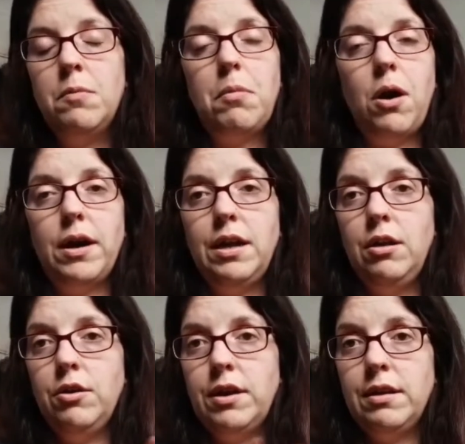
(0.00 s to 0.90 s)
by
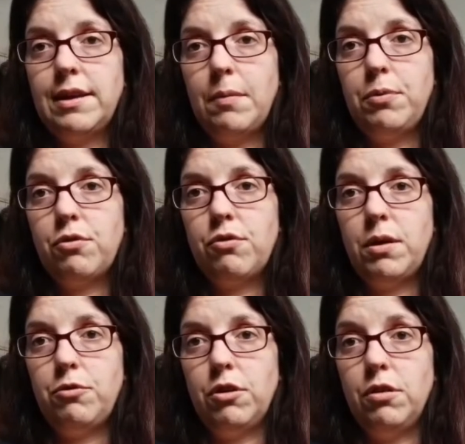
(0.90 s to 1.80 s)
looking to get
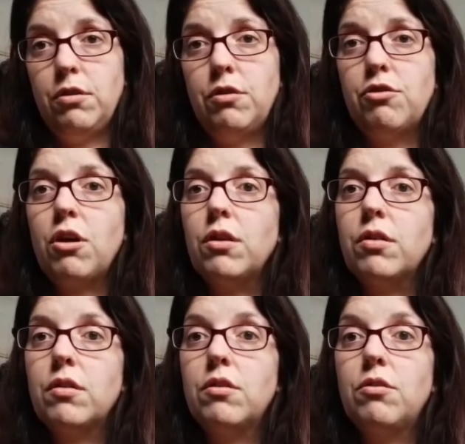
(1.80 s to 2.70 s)
prescriptions, to just